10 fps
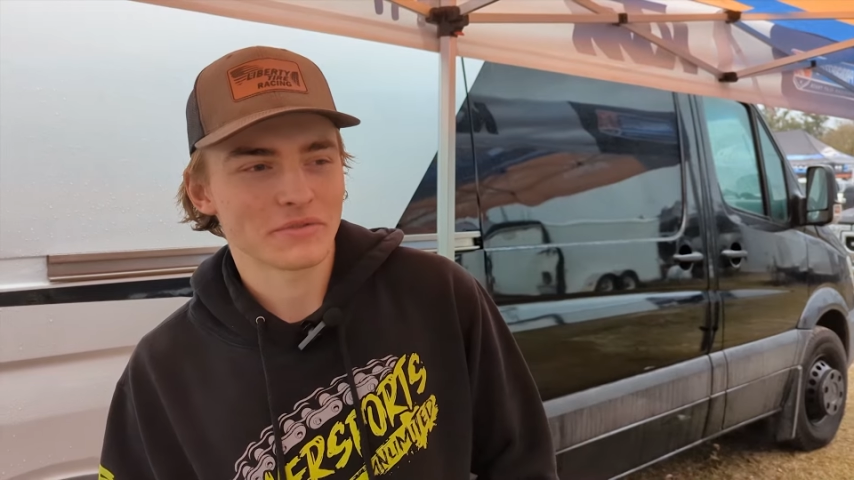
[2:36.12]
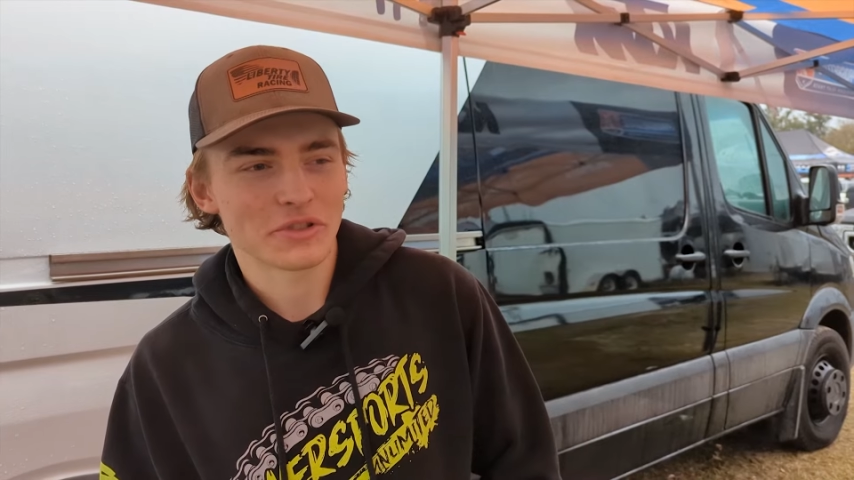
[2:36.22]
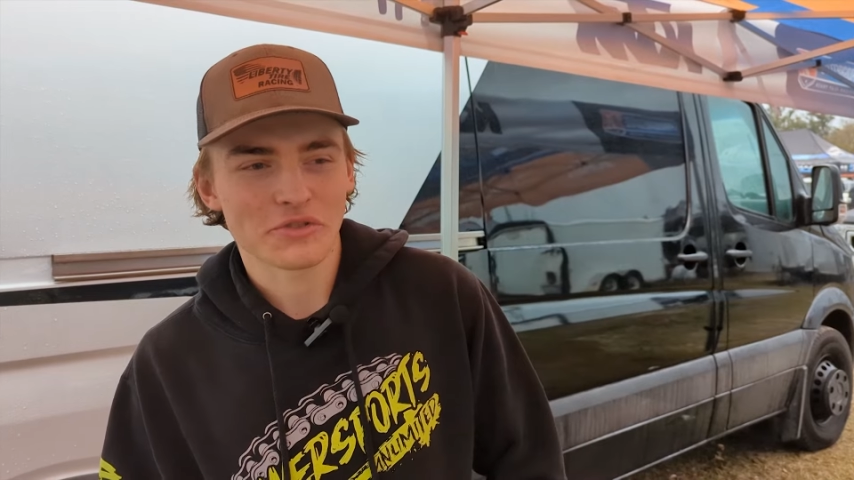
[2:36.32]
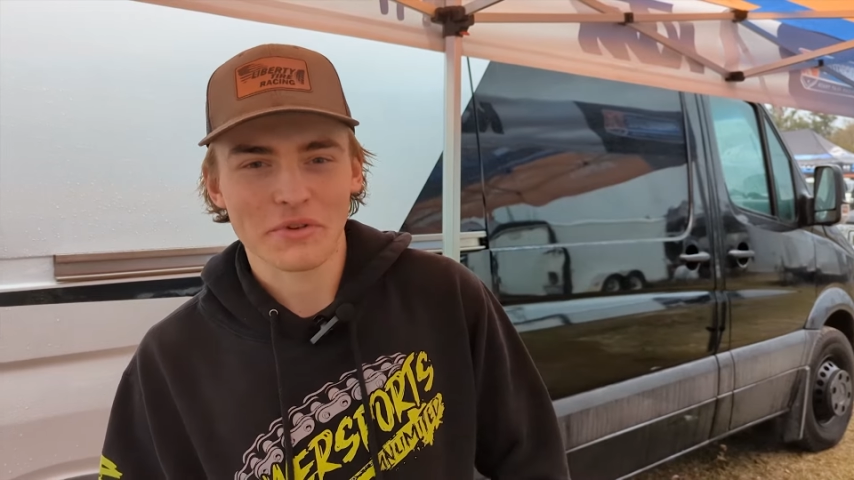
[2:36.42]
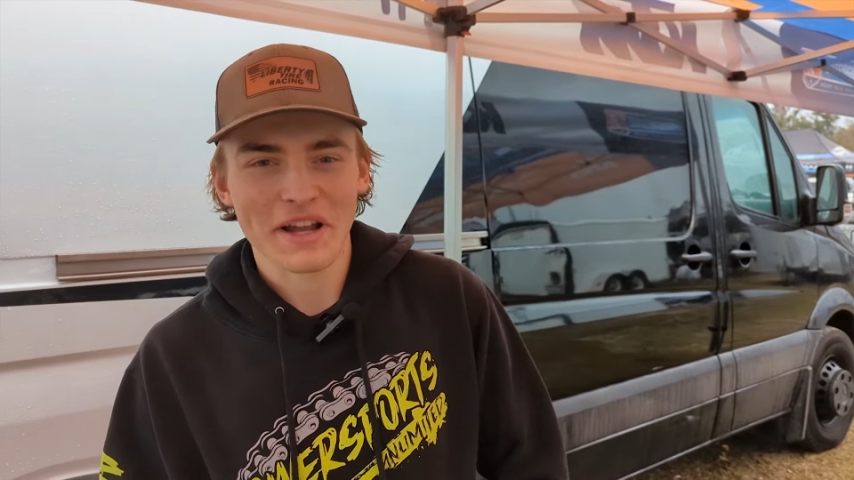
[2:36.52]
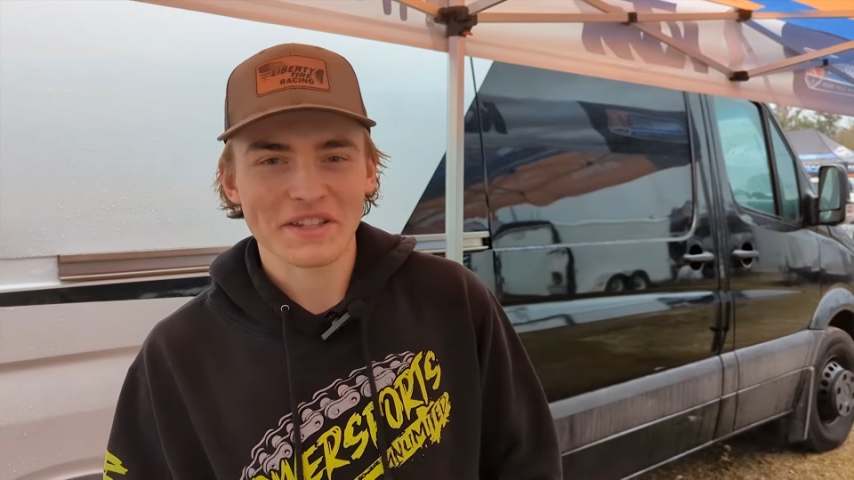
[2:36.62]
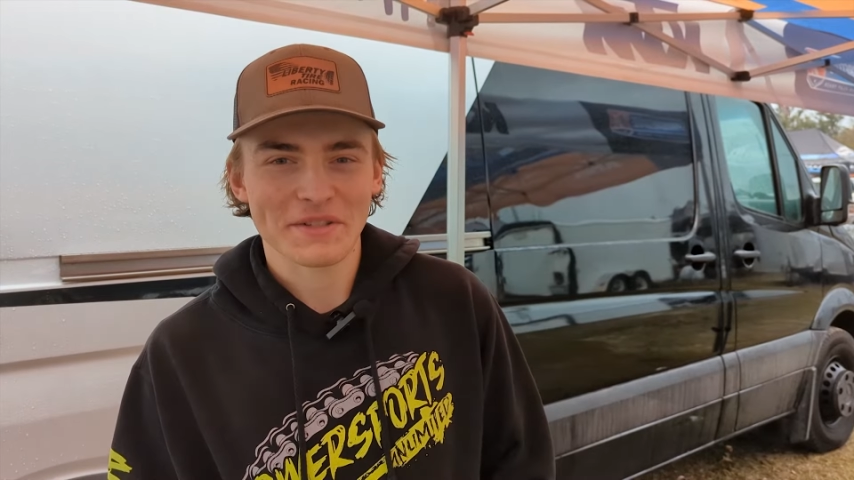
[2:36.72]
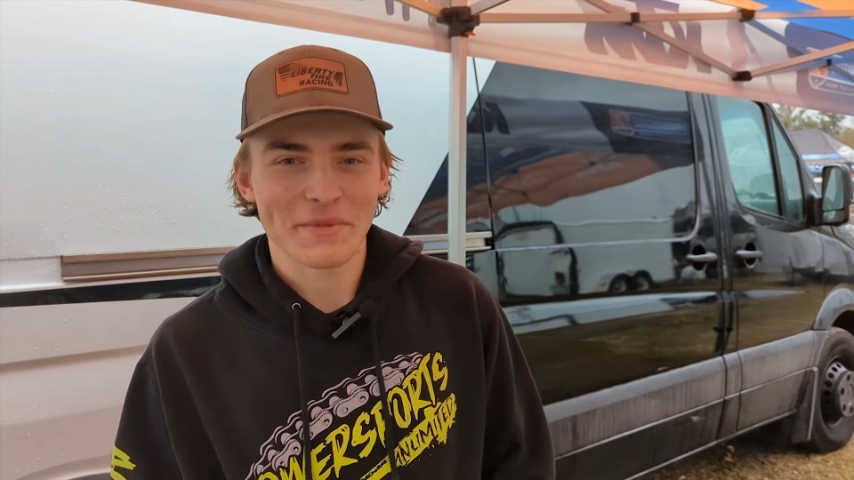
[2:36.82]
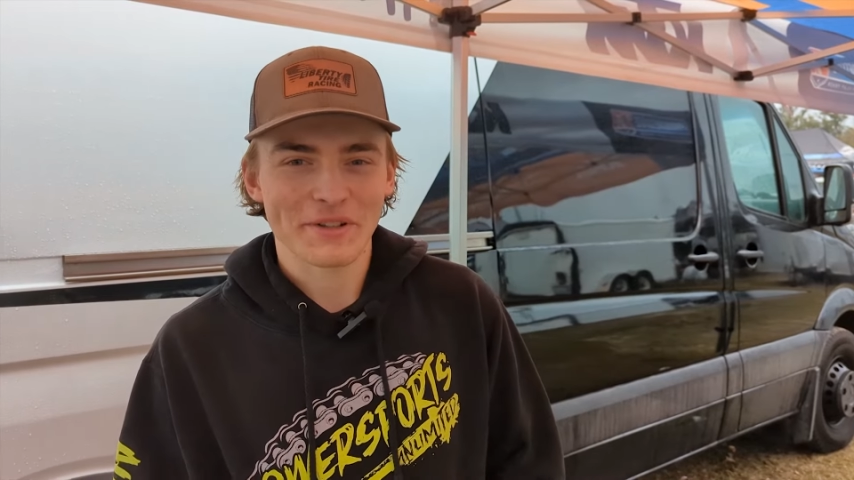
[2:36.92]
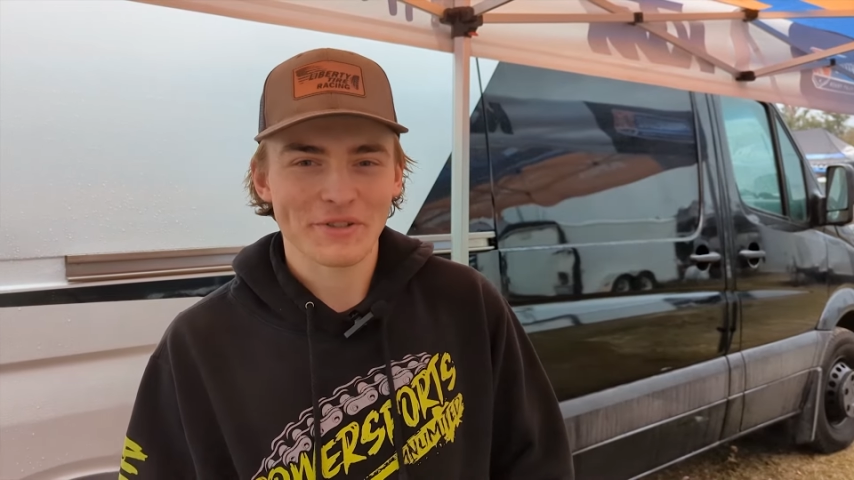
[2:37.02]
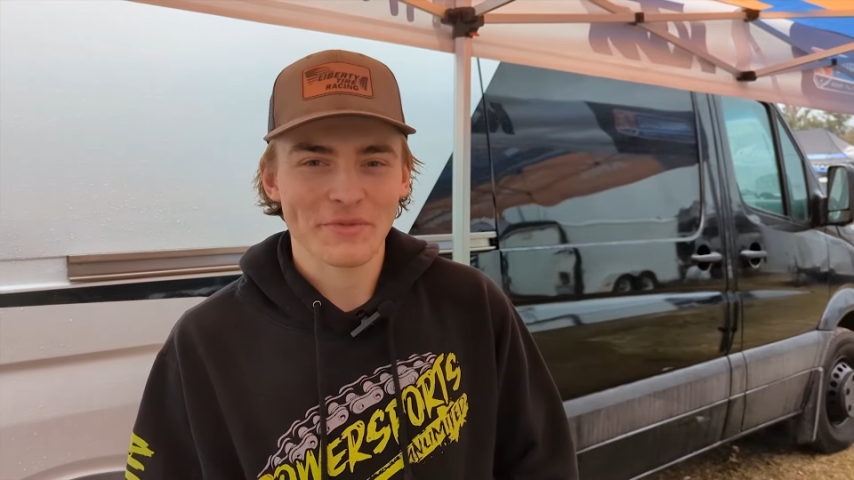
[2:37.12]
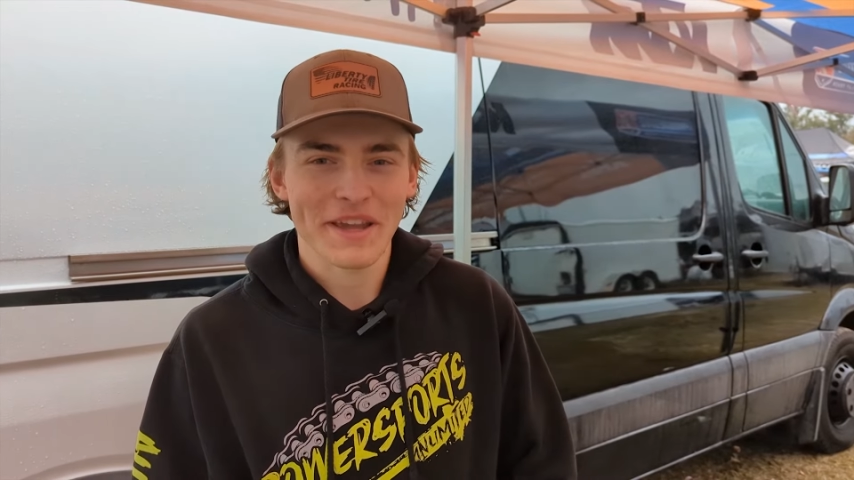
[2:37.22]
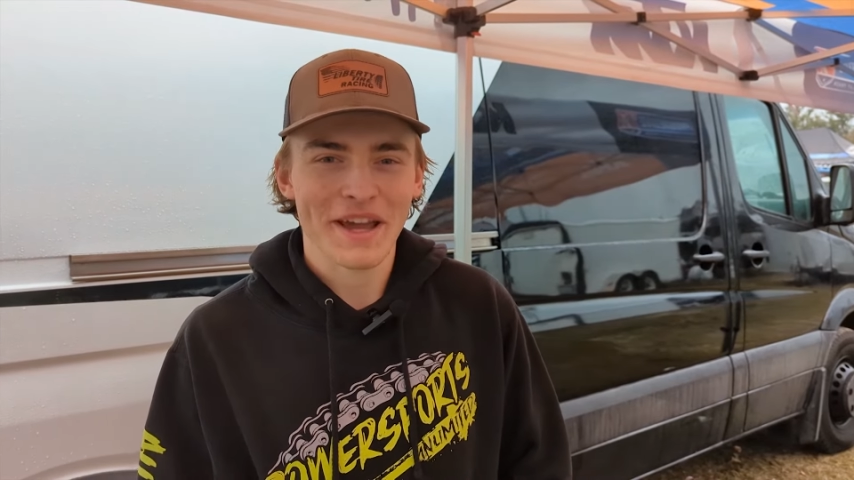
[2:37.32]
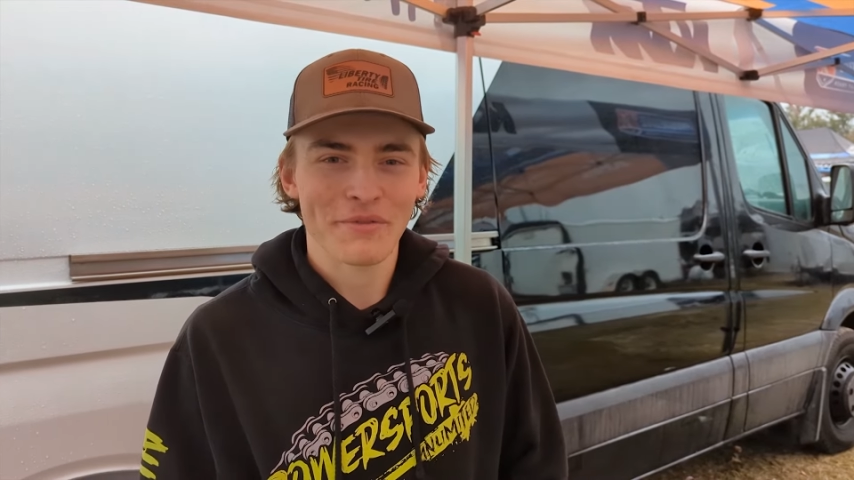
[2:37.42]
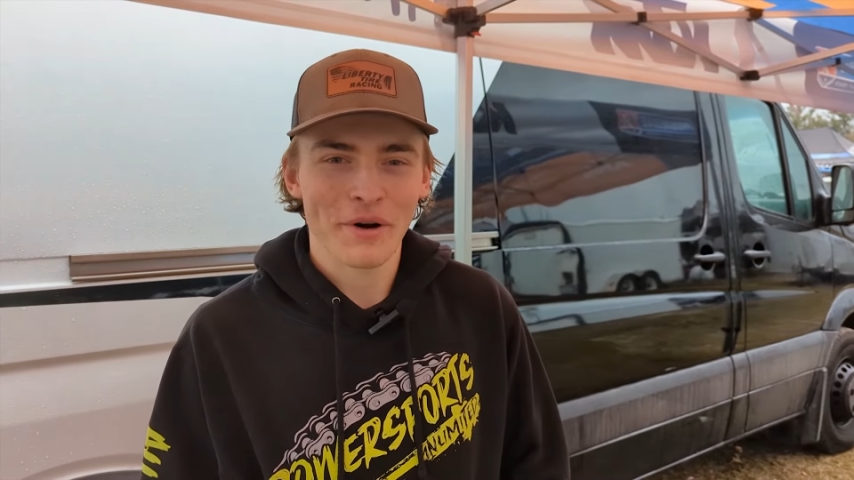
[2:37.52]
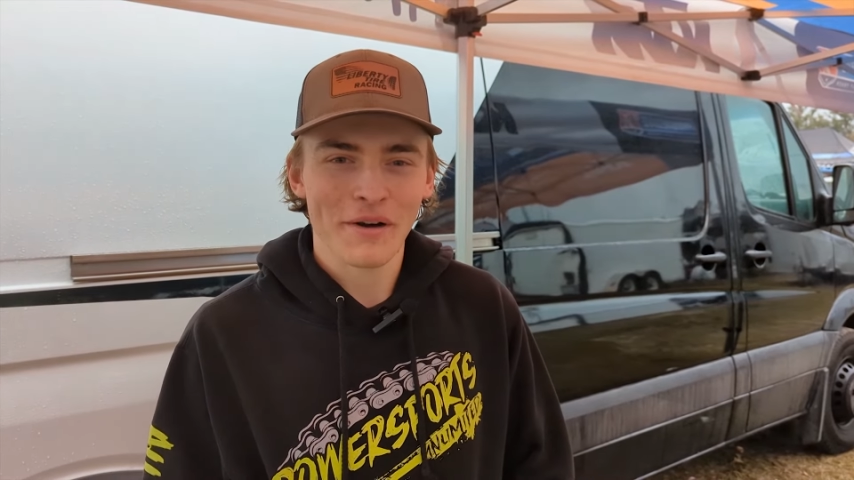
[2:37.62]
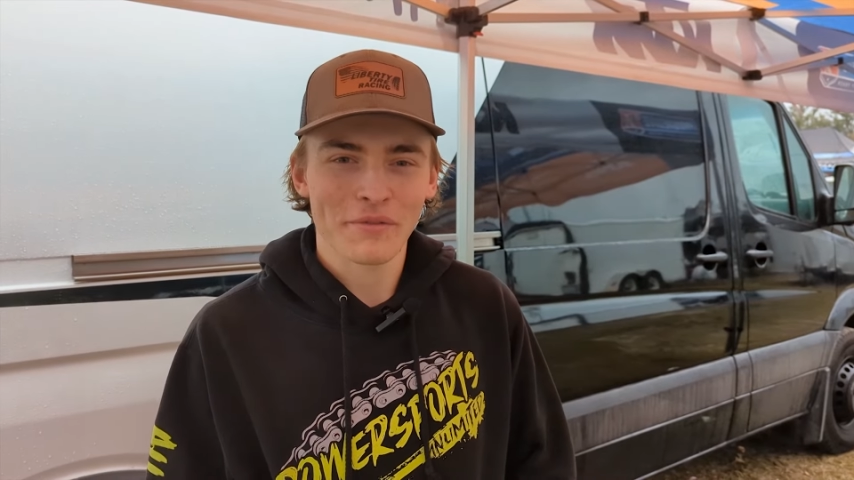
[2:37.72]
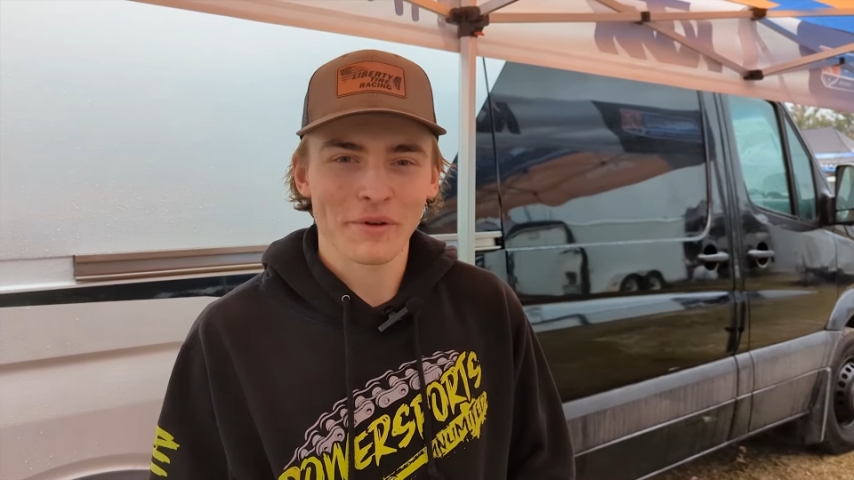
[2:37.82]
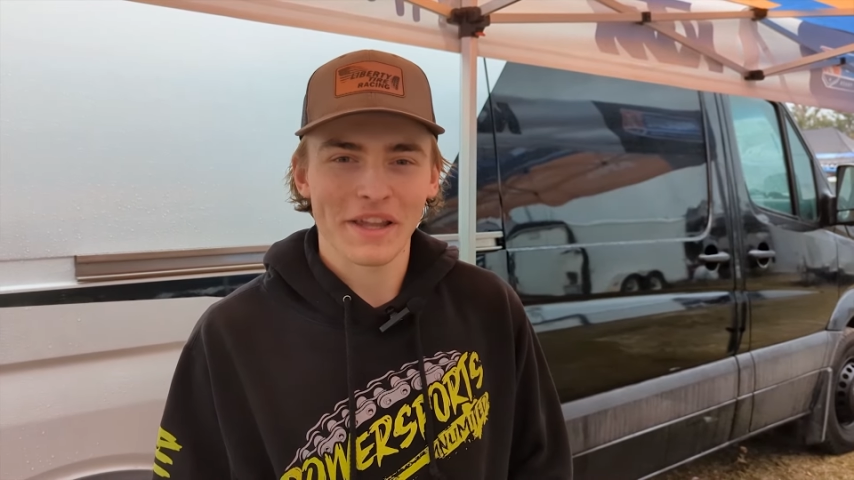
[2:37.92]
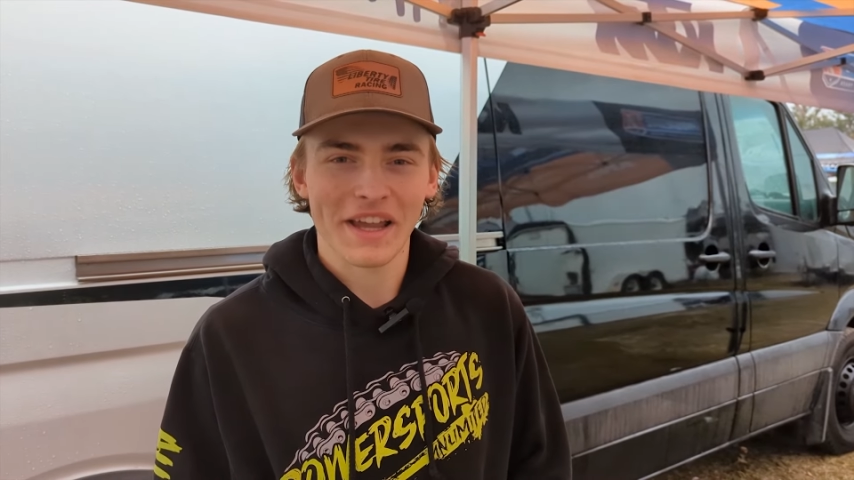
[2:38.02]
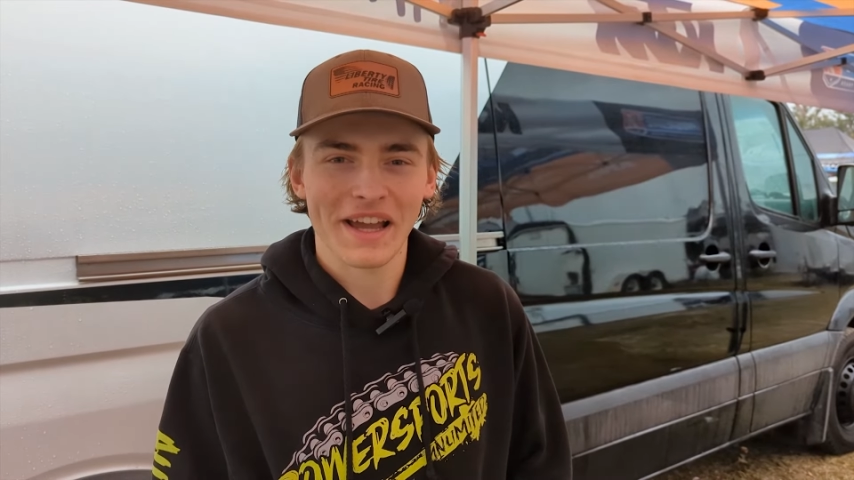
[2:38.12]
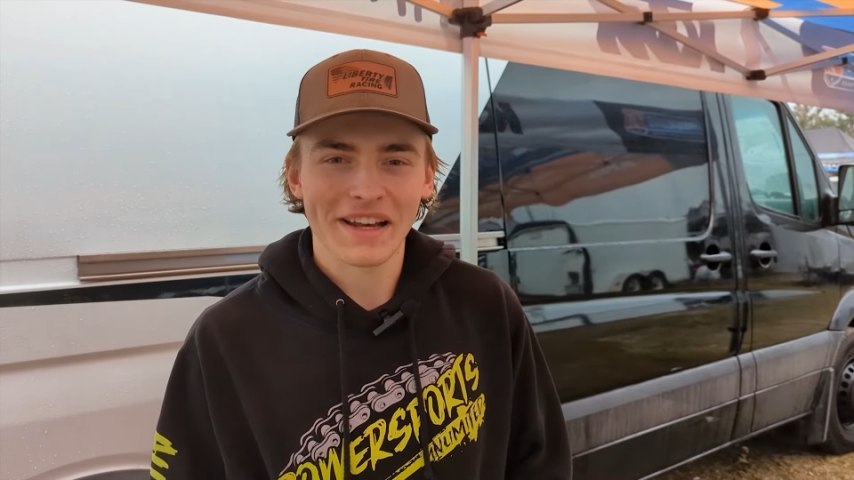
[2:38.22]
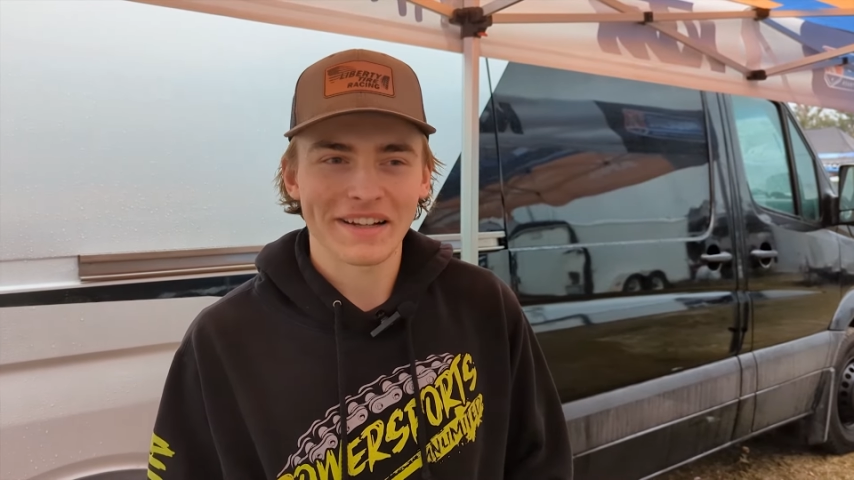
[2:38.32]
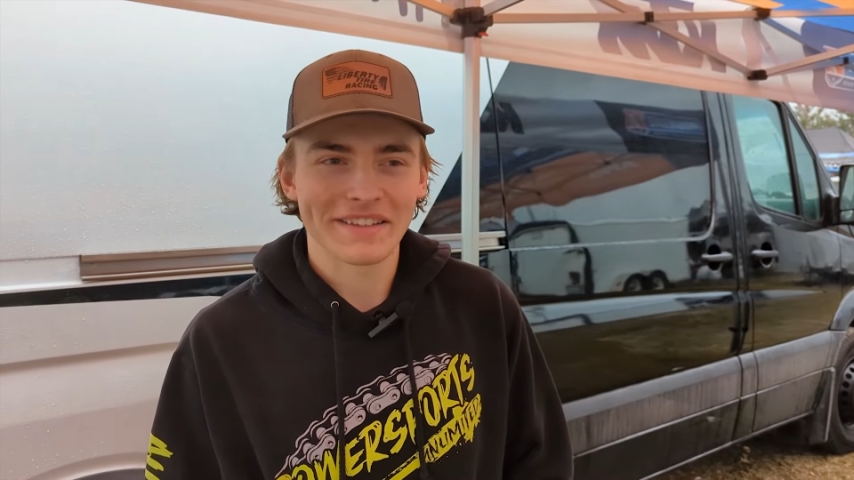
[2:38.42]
Just race as much as we can wherever we can.